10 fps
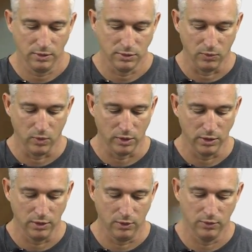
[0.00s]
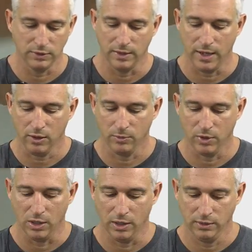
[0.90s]
So we're going to use an outer
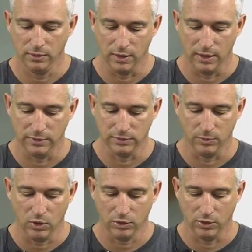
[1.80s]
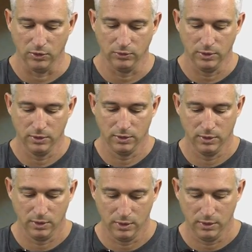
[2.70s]
pod that has the barcode
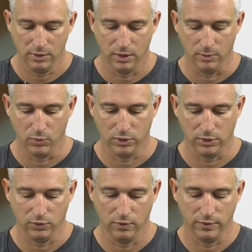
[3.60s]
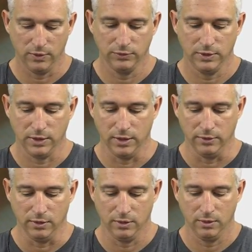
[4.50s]
and put the two of those
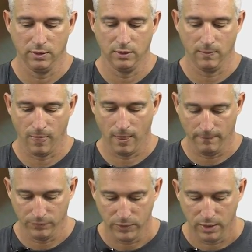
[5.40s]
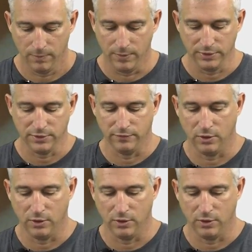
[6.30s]
together. Best